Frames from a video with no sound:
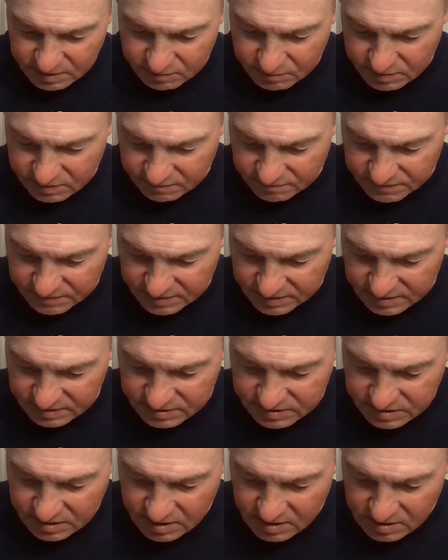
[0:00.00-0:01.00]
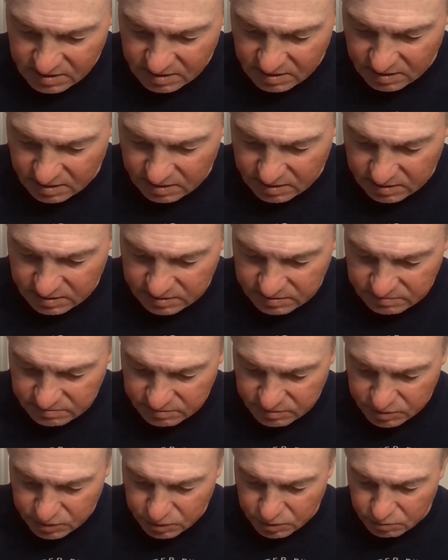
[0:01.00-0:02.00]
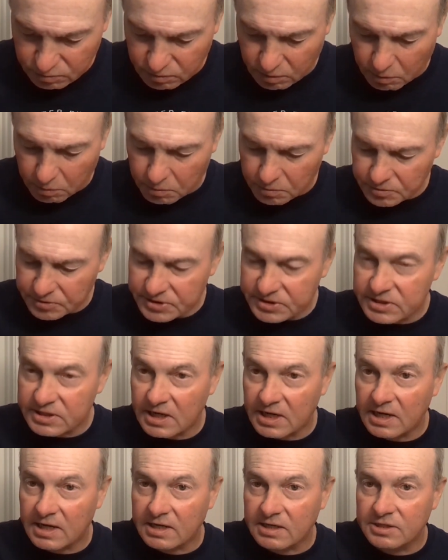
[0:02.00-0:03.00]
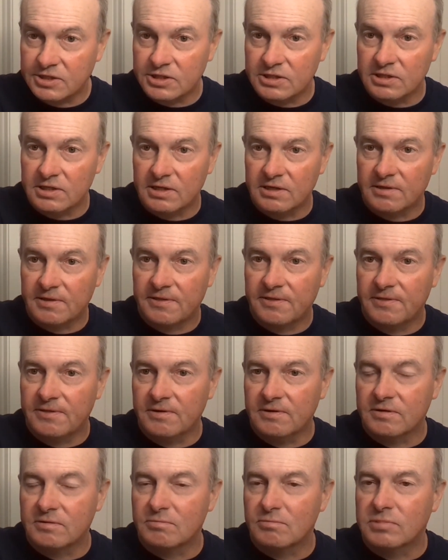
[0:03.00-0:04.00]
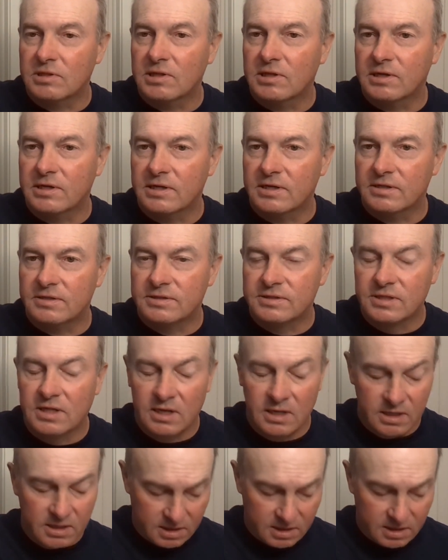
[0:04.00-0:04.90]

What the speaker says: be one of these new old stock Gillette Thin blades.